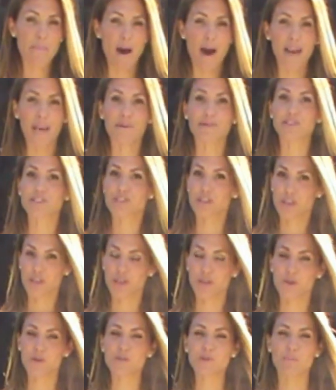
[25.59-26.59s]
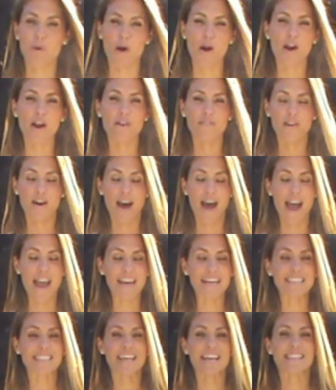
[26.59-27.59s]
body, which is a huge part of high
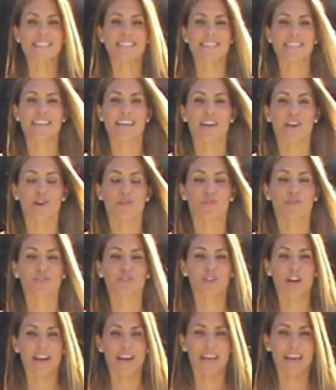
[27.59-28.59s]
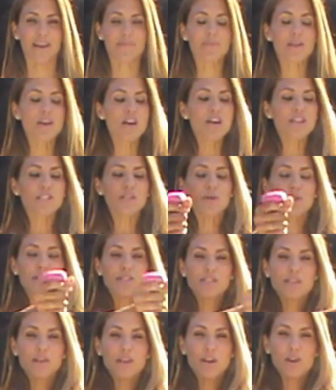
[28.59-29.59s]
intensity interval training. So you're
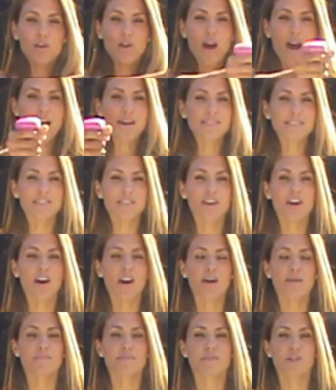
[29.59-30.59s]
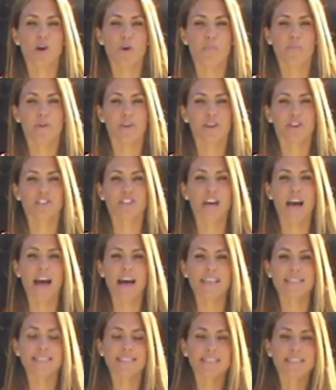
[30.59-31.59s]
just going to cross your arms, open your
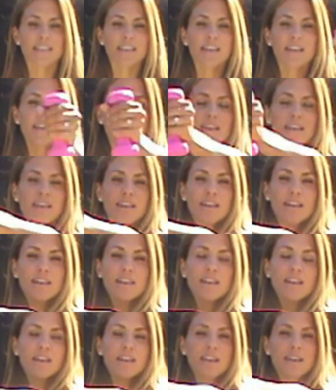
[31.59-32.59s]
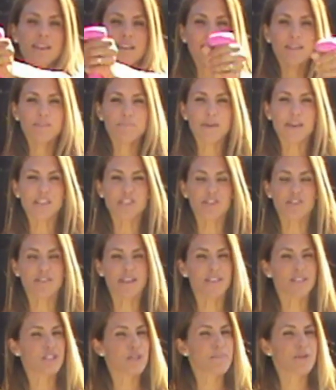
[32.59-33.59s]
chest, make sure
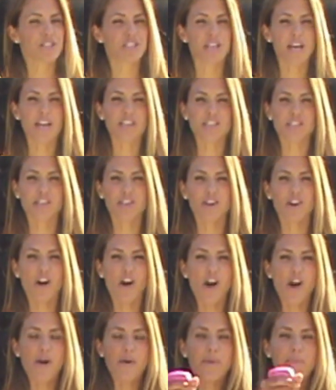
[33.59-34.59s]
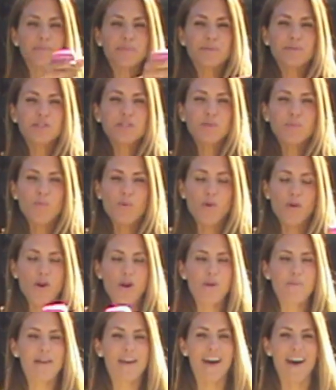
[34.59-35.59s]
there's not too much tension in your arms, we're just
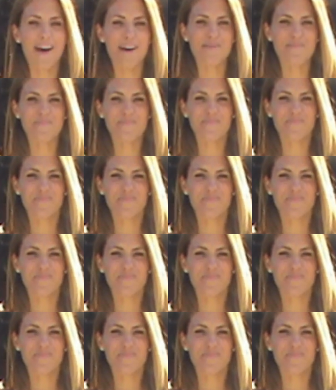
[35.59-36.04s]
warming up.